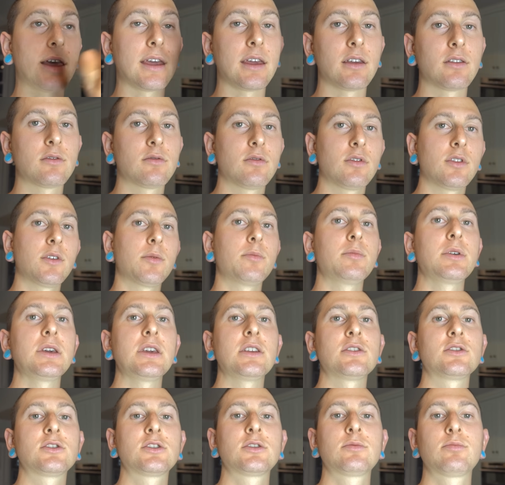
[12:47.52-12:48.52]
like the
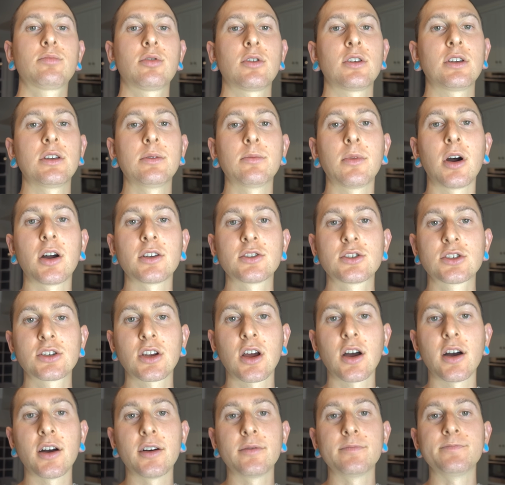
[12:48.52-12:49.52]
beach, pretty much.
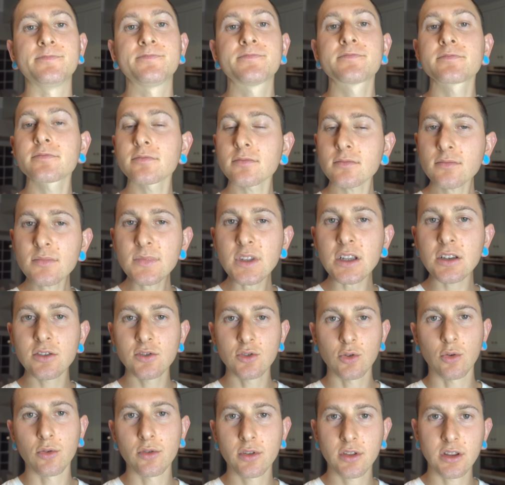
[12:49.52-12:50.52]

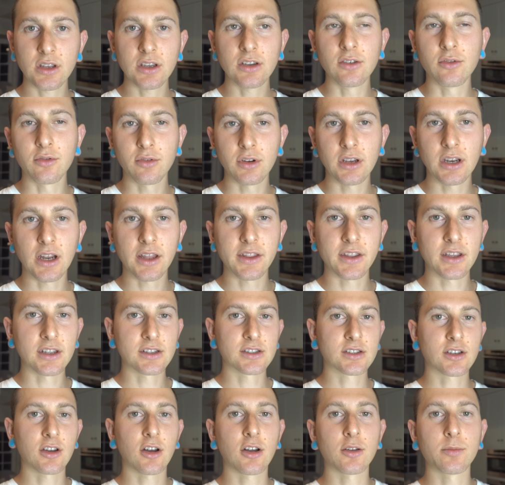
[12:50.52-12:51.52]
Dorothy Green, I think
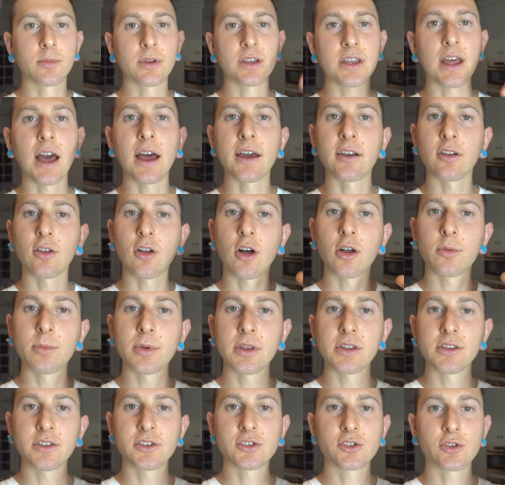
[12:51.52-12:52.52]
it's called, but yeah, it'll all be
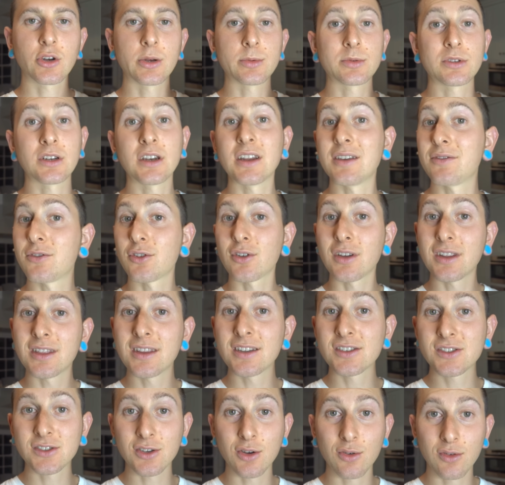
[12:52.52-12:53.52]
in the description. If you're in
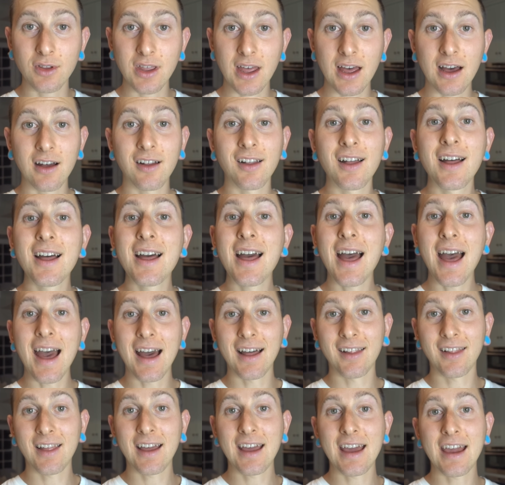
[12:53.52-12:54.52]
the SoCal,
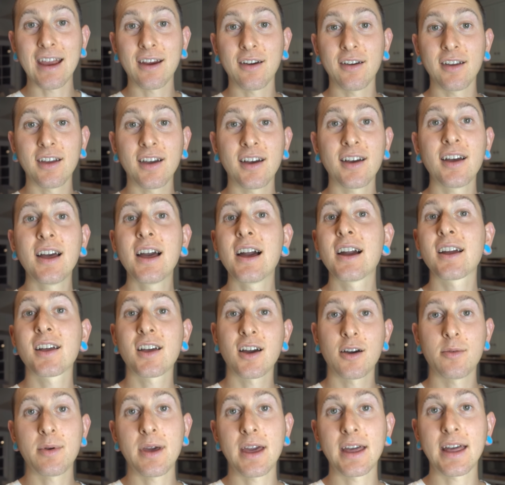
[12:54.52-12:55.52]
LA area,
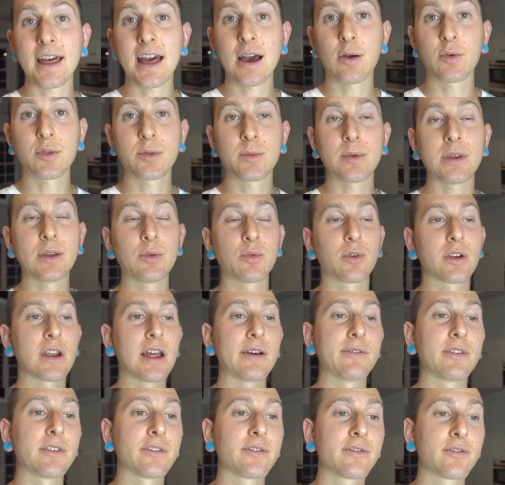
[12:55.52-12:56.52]
come hang out with me. We're gonna
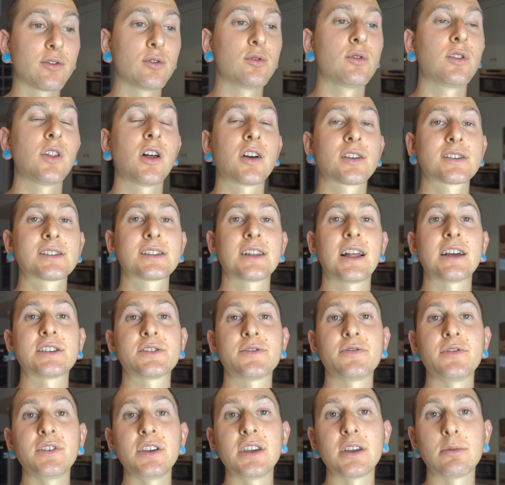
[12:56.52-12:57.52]
have a fruit luck
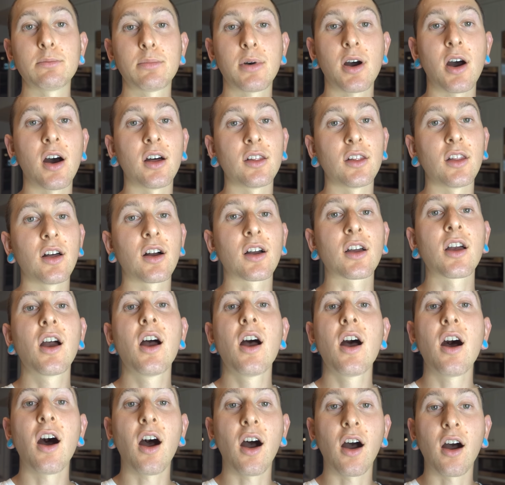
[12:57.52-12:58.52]
/ vegan potluck
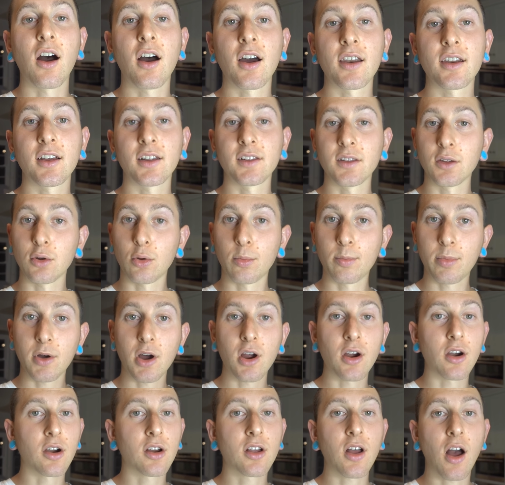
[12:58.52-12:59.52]
on a little
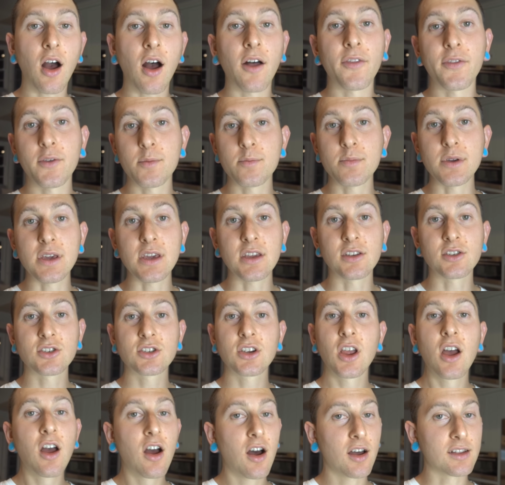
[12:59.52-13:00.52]
park on the
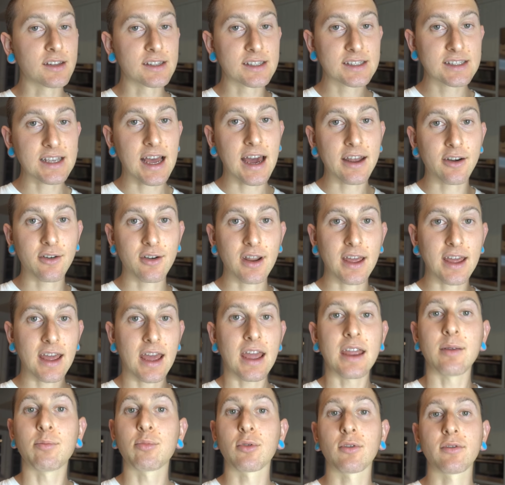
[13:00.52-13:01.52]
beach on Saturday,
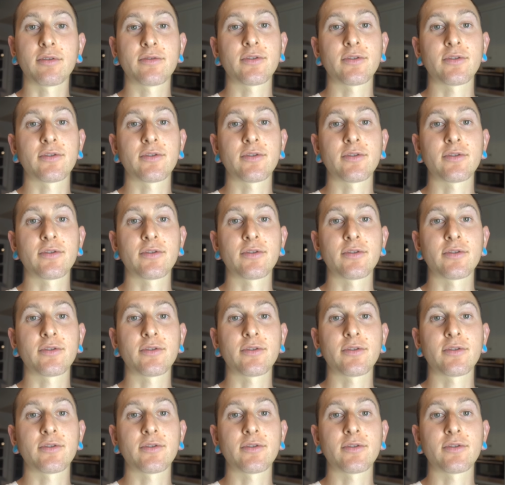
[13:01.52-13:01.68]
April